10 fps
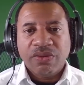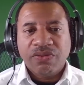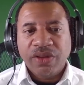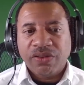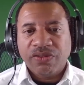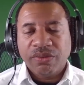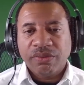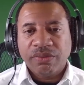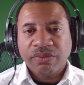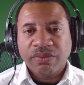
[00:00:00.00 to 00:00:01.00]
Fifth,
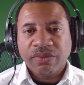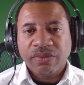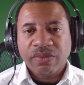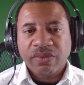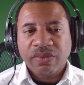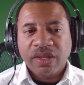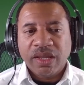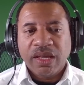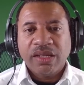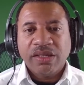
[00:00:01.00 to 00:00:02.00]

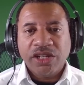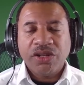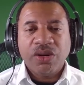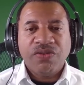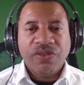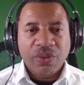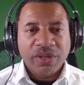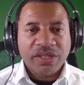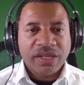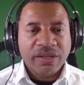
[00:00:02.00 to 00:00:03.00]
digital
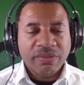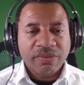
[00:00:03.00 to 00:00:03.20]
fluency.